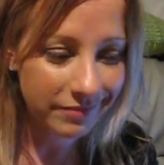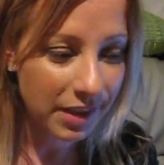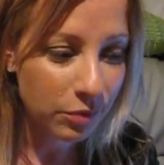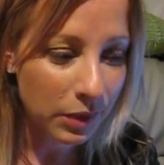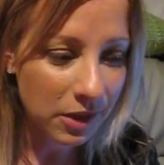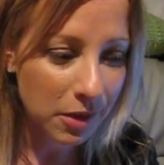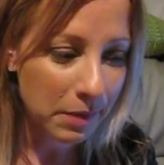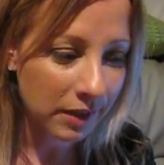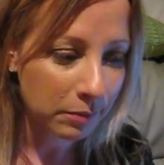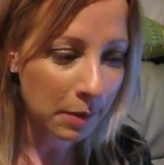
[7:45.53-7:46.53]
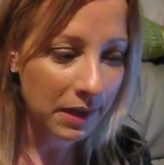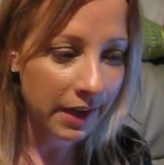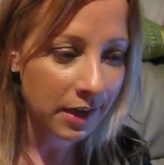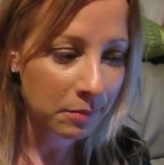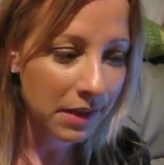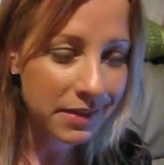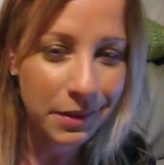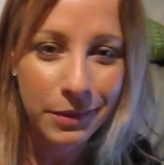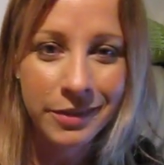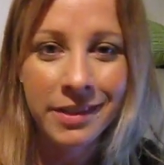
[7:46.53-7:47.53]
If we go back maybe 18 months,
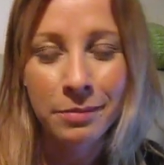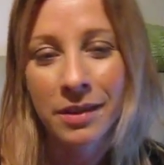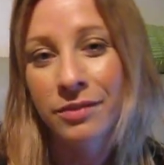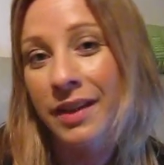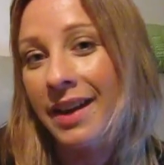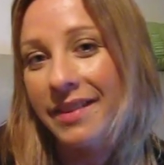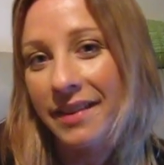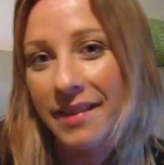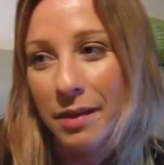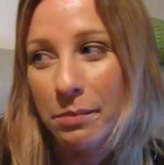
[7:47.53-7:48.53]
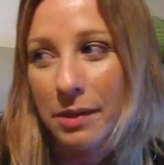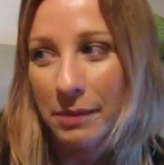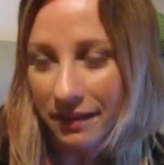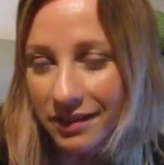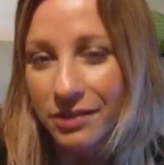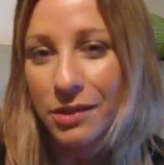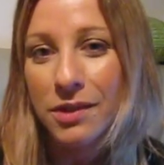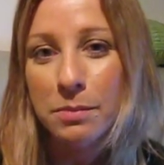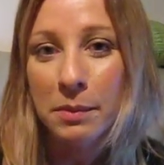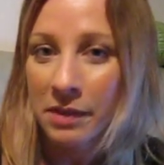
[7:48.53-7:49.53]
I would have said my father and my mother, of
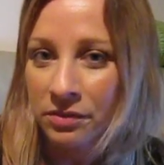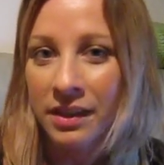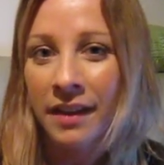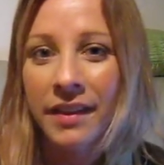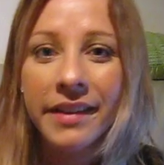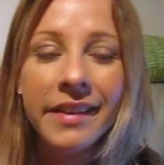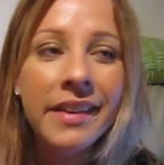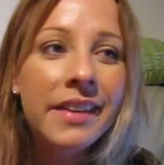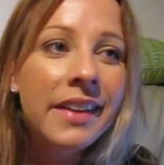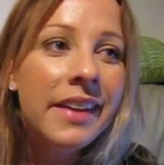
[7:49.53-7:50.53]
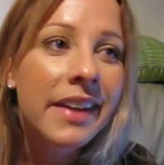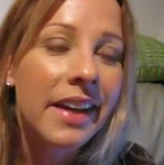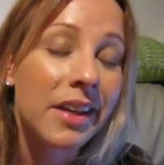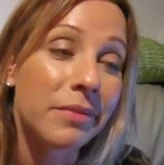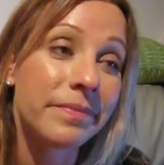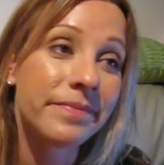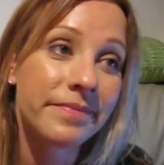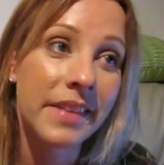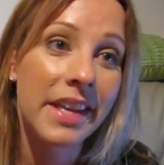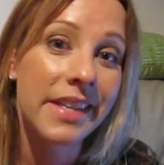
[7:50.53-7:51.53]
course, but my father,
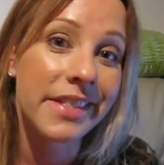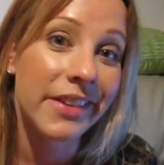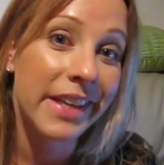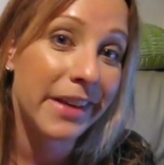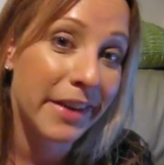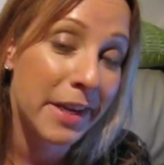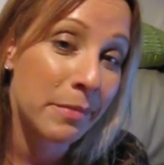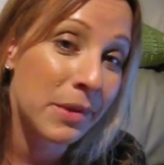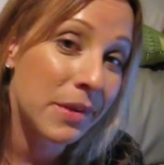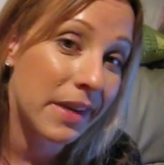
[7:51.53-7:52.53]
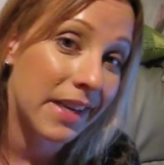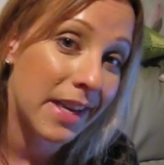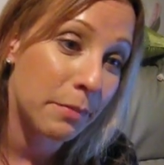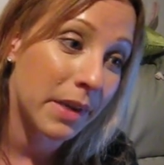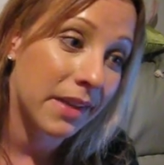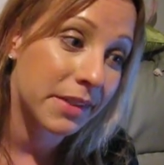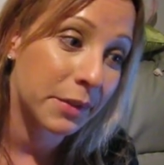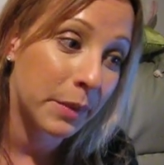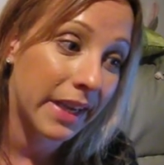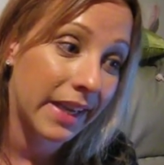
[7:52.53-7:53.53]
he's not here anymore, and he passed
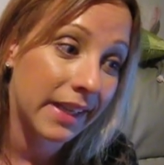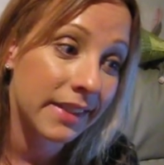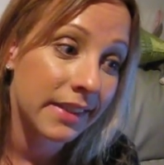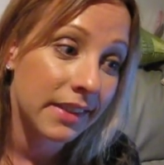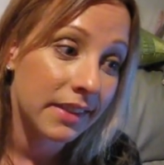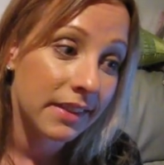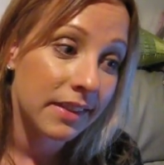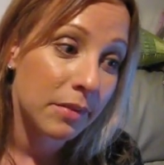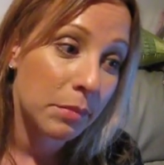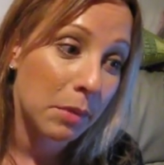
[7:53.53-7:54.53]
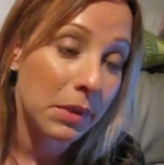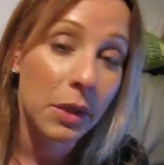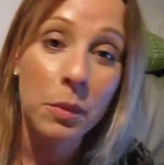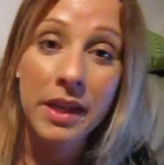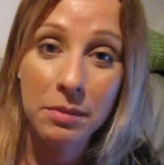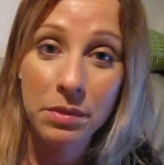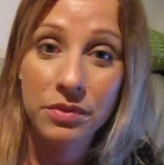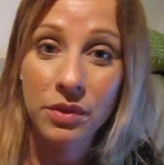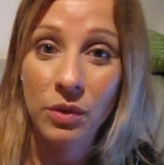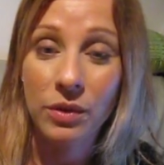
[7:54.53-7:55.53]
away probably a week
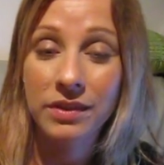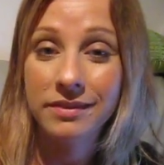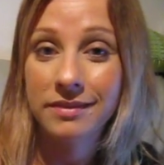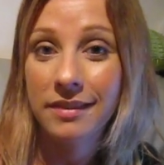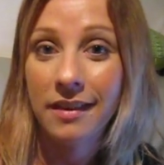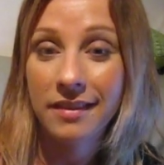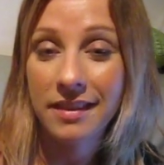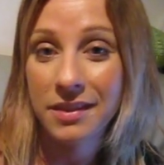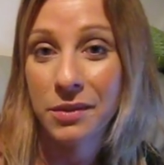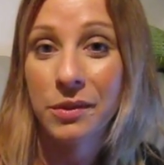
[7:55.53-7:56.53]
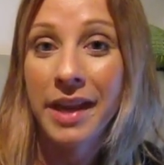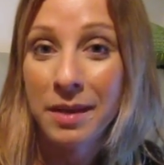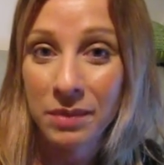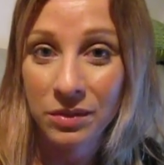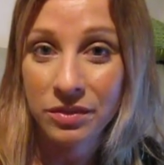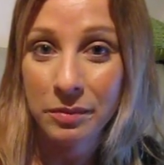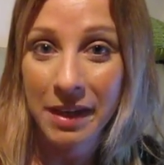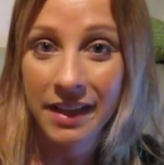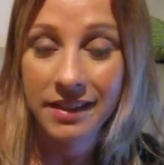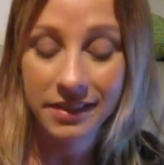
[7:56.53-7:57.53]
before this all came on for me.